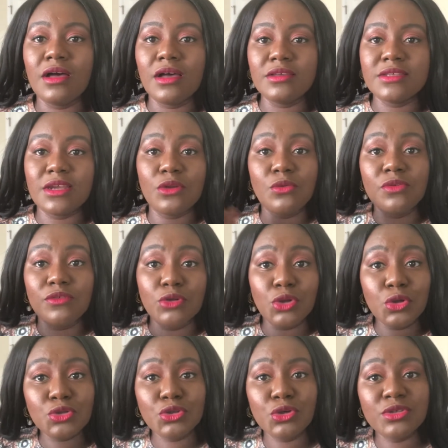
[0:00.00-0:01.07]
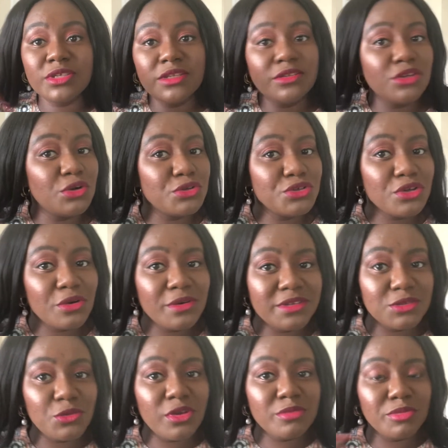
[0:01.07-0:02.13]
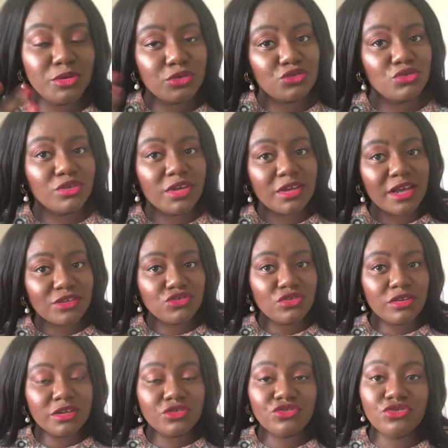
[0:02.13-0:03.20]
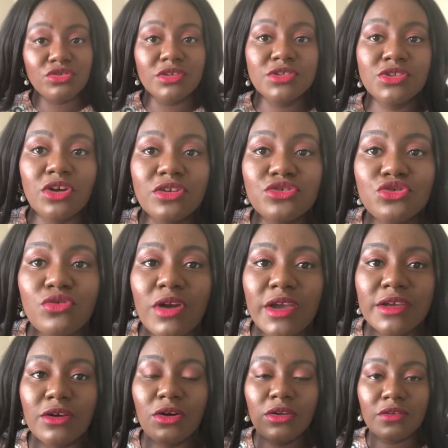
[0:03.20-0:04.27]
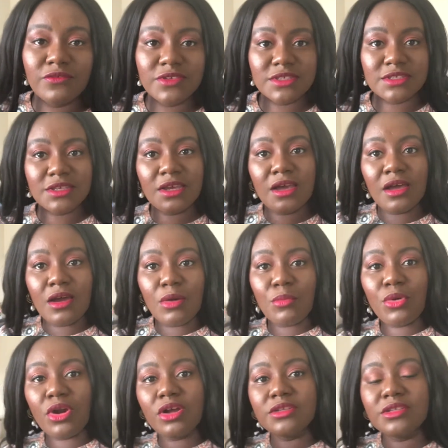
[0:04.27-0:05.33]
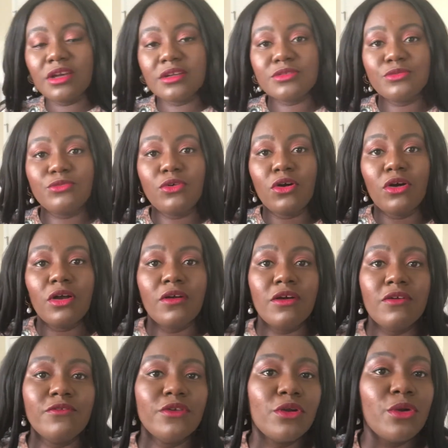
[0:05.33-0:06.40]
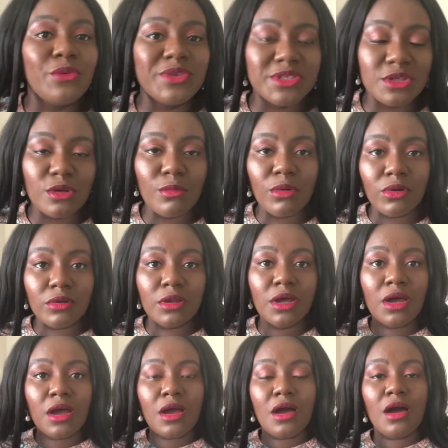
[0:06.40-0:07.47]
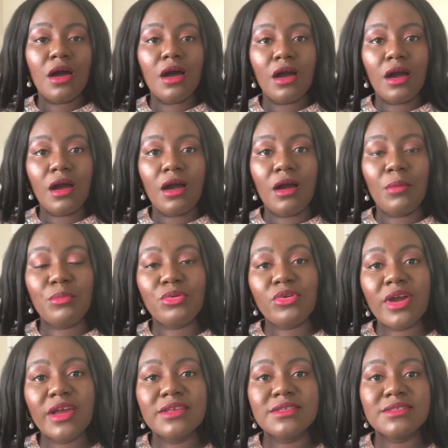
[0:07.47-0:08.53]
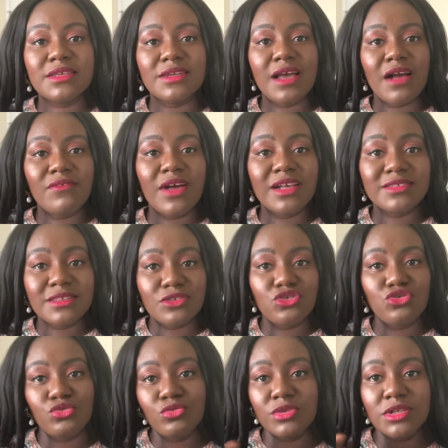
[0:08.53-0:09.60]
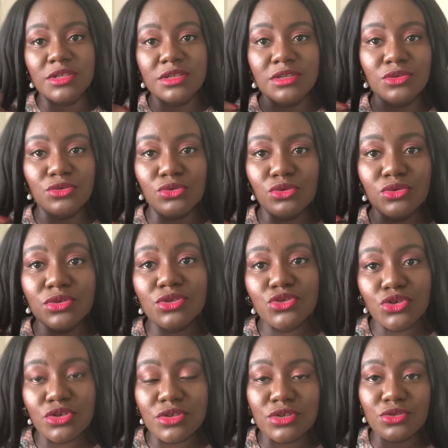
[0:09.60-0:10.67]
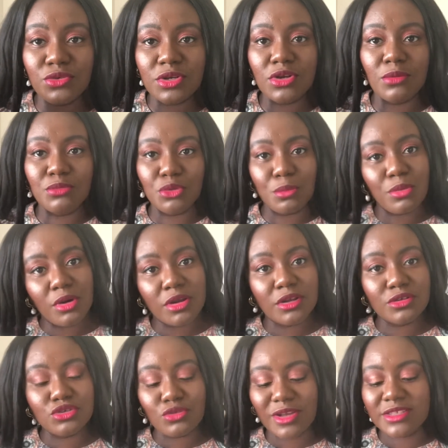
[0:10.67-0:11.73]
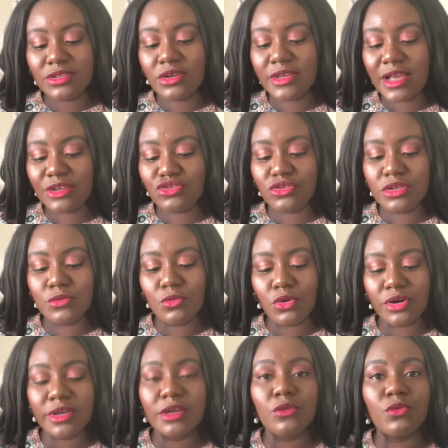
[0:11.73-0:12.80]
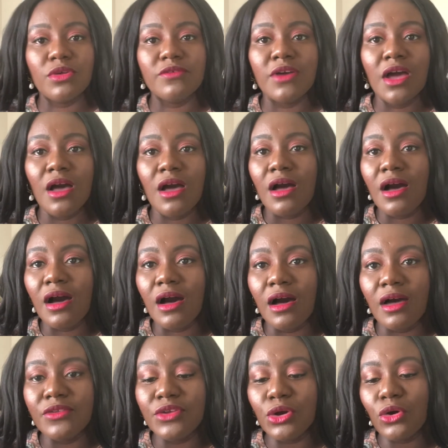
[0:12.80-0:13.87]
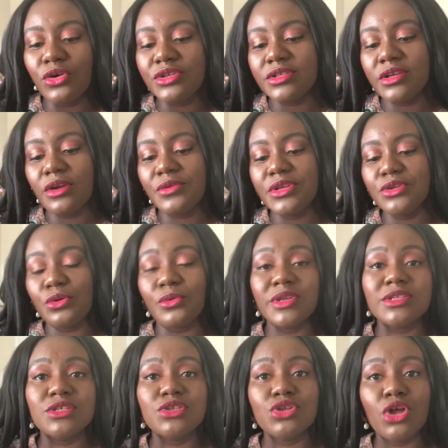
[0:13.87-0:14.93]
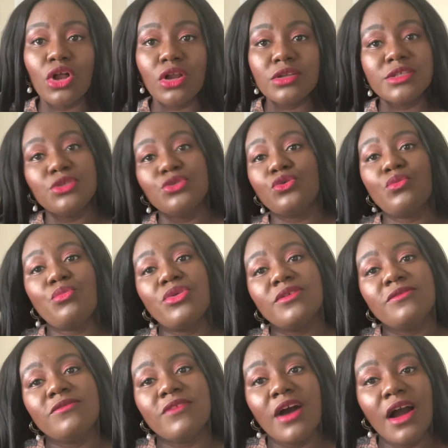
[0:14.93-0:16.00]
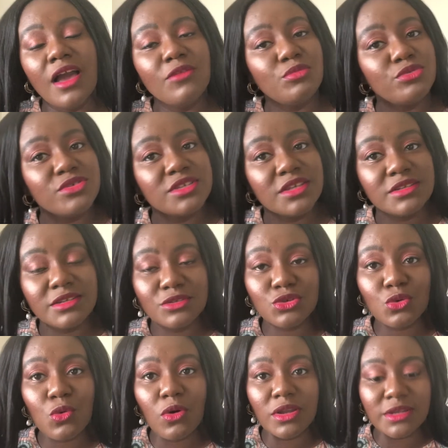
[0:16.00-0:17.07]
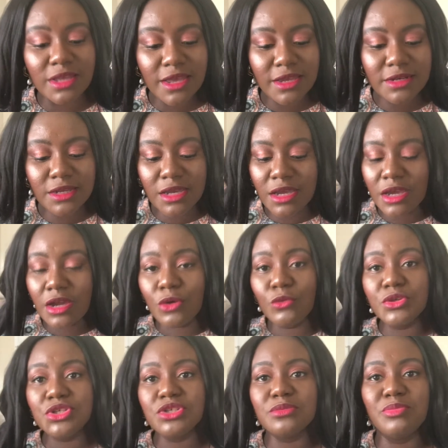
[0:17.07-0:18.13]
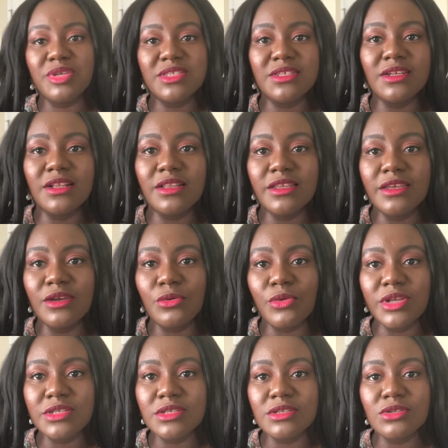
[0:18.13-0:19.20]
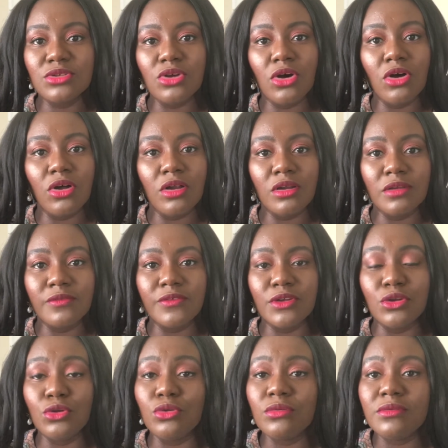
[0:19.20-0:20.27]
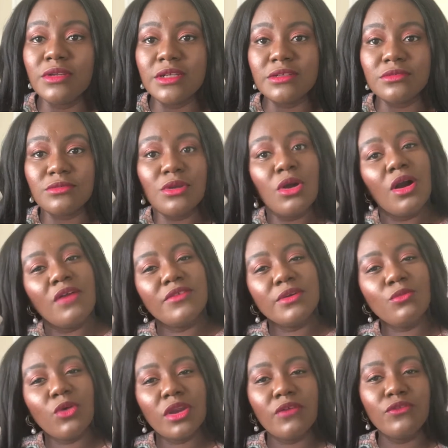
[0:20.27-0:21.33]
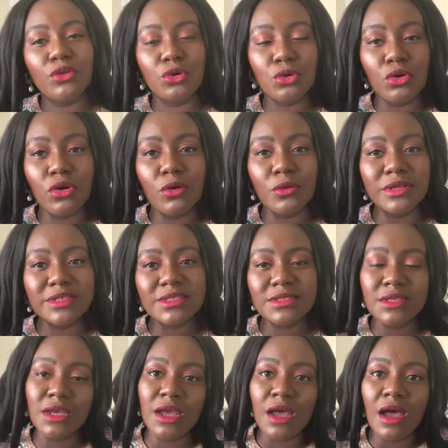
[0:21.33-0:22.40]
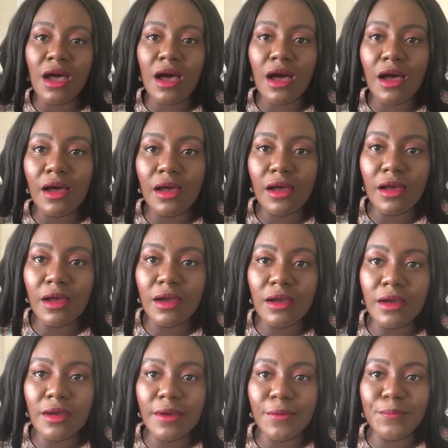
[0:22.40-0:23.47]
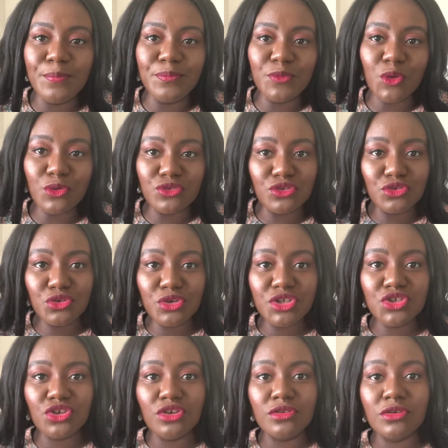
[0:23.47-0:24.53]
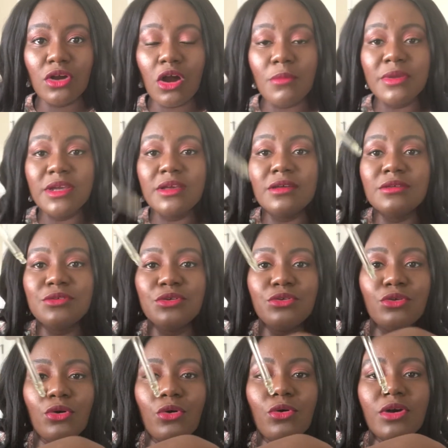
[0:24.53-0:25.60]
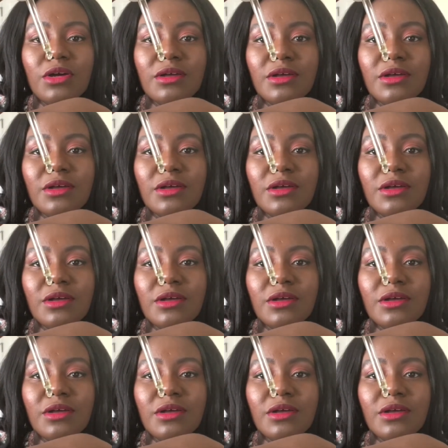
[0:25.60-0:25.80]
started with a low dose, and The Ordinary is great because you can actually start trying all of these products for a very reasonable price and have access to really, you know, just straight up the product. So I started actually working with The Ordinary, the retinol 0.5% in squalane, which is basically retinol, I think one of the lowest concentration, coming, you know,